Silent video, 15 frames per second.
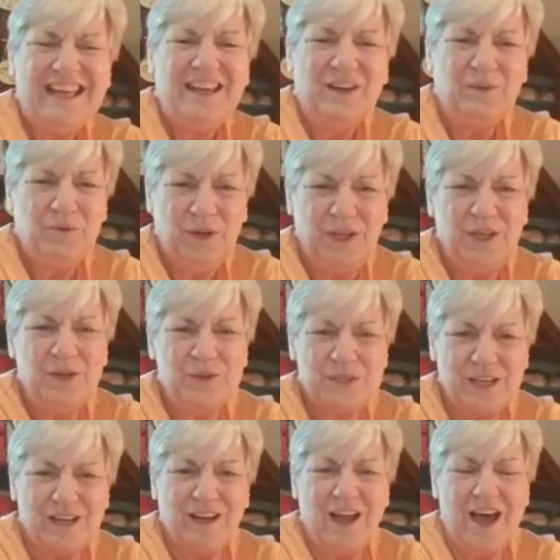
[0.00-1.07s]
We use
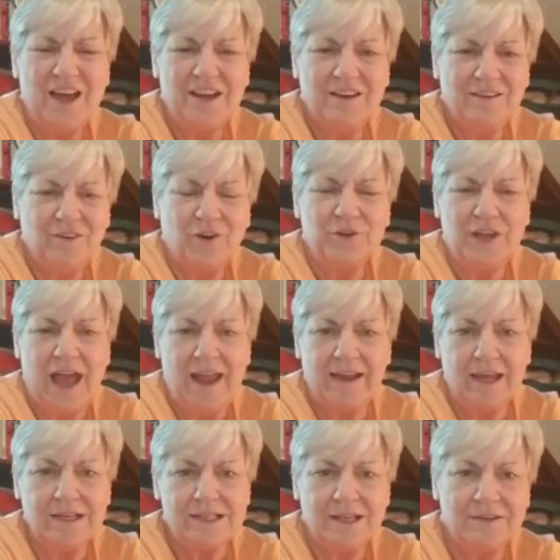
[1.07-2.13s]
it a lot. Or dang
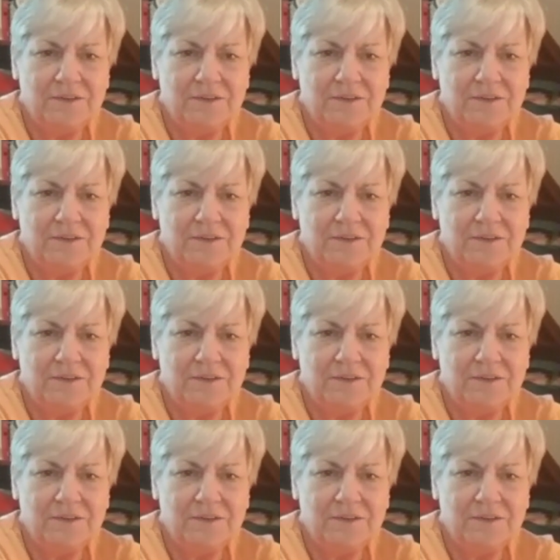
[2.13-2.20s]
it.